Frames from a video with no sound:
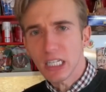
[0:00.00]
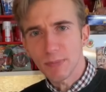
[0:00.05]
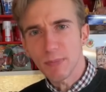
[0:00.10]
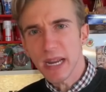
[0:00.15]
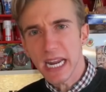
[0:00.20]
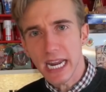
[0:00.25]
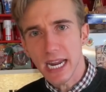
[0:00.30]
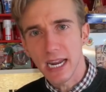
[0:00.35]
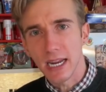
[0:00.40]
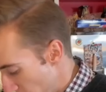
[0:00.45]

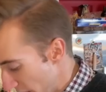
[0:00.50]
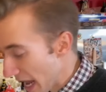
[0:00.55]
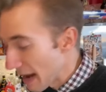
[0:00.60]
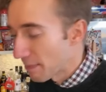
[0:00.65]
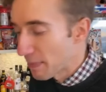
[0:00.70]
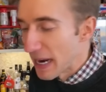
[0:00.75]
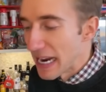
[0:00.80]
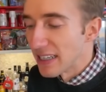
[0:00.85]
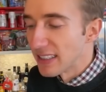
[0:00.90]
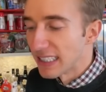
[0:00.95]
me. With
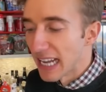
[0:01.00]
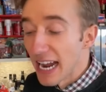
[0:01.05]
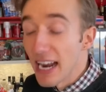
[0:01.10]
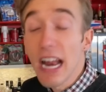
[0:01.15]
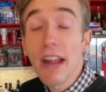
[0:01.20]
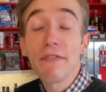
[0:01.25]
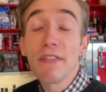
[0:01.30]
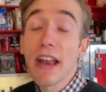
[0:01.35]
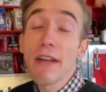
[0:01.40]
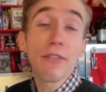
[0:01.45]
that being
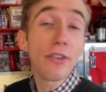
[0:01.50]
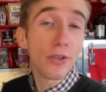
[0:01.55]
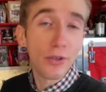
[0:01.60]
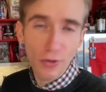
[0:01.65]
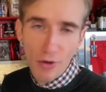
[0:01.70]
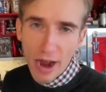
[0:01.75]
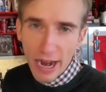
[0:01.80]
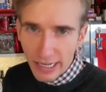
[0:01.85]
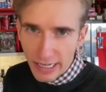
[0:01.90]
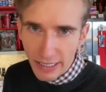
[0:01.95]
said, I've never
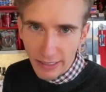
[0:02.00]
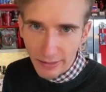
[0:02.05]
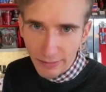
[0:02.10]
tried it.